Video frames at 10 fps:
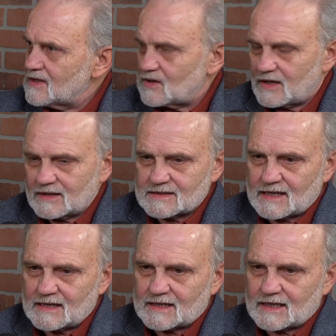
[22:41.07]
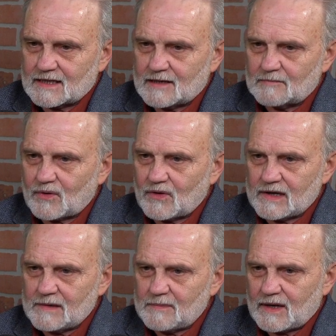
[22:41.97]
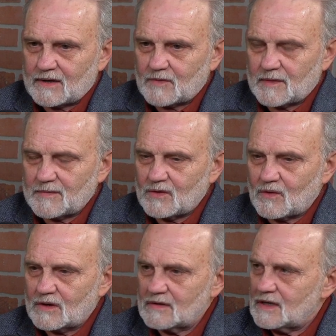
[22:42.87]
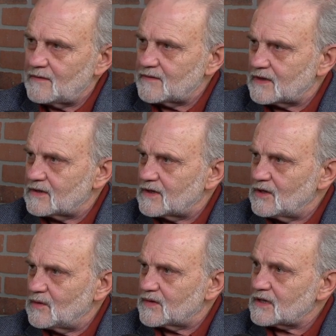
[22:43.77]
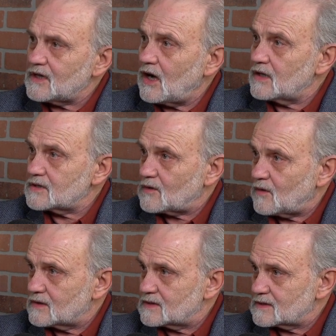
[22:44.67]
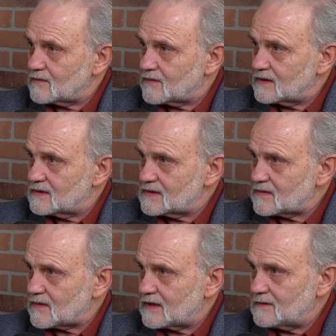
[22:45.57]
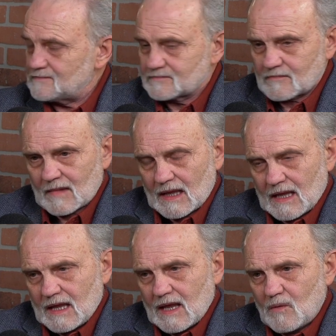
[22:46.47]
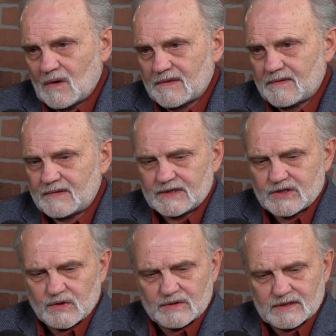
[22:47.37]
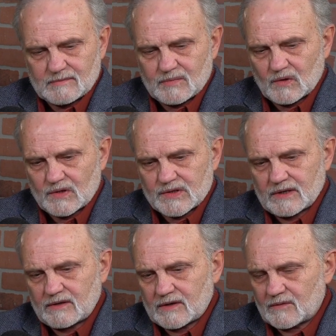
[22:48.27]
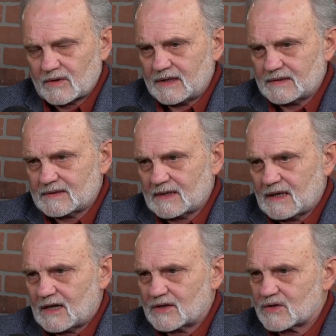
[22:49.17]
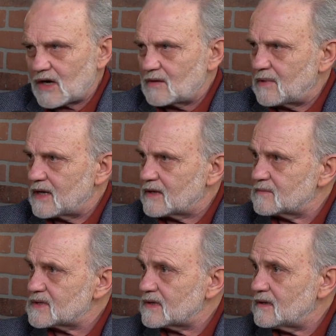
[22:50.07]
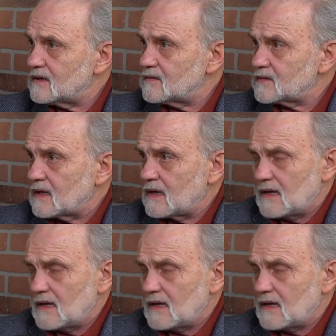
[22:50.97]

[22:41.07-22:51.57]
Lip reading: so that Satan can then prey upon women who are left to deal with the consequences of this, right? Whether they choose an abortion or to raise a child by themselves,